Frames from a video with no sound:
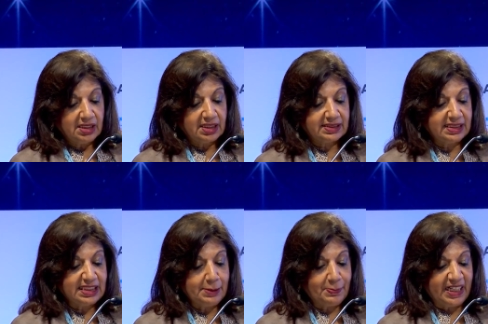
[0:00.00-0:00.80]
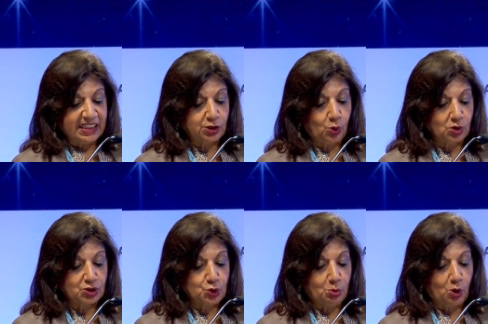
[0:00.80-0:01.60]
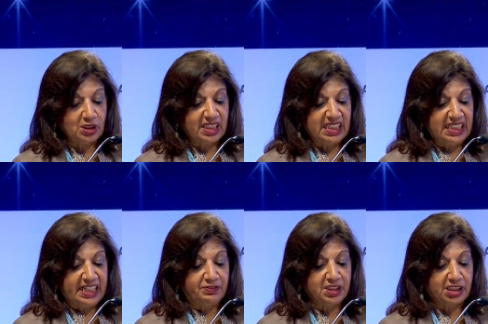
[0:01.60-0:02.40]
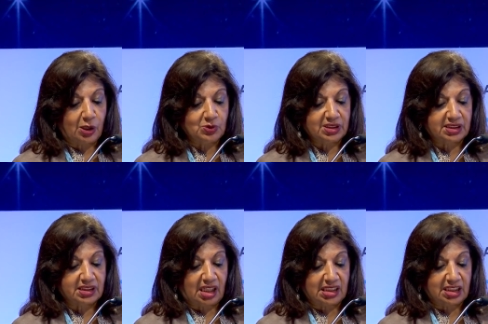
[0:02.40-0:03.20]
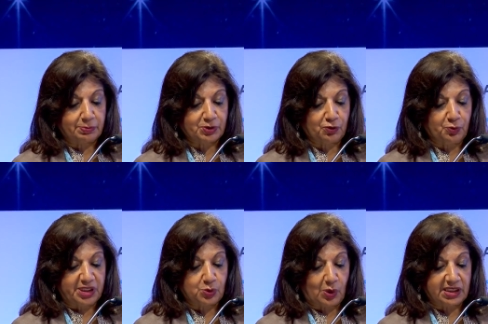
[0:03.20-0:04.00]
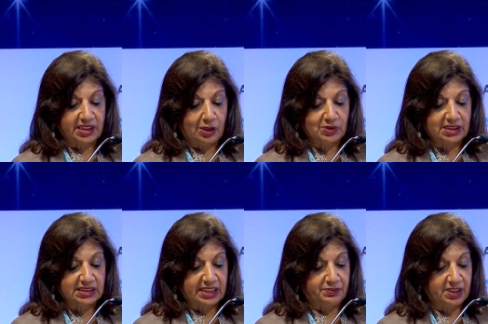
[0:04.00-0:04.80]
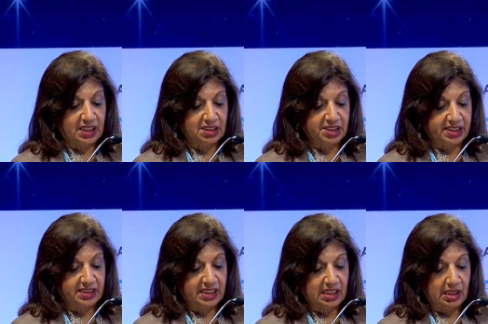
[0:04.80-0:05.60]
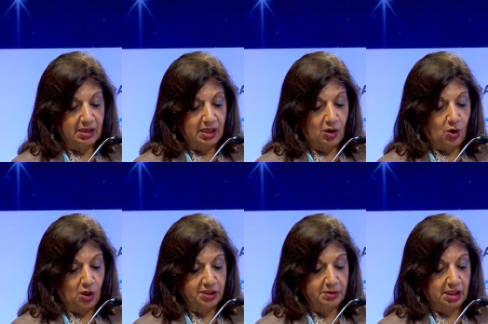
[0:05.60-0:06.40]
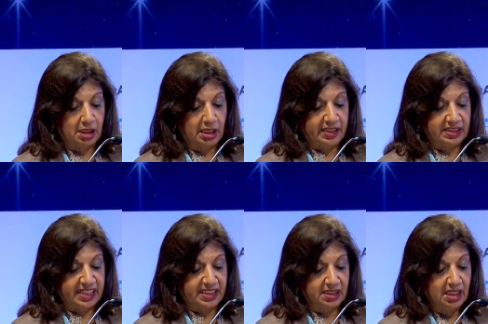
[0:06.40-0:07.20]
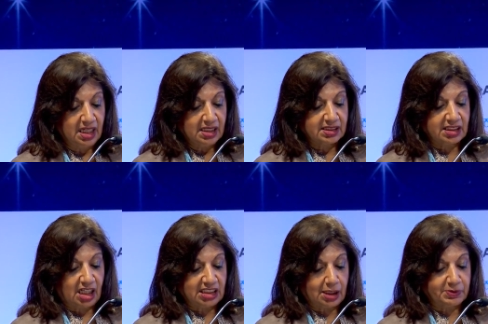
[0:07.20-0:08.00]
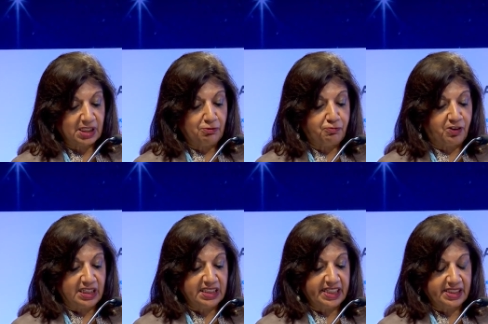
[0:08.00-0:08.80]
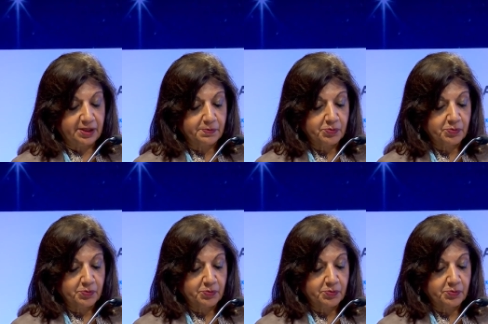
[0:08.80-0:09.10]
The city plays host to more than 11,000 startups, of which 1,700 or 10 startups are funded.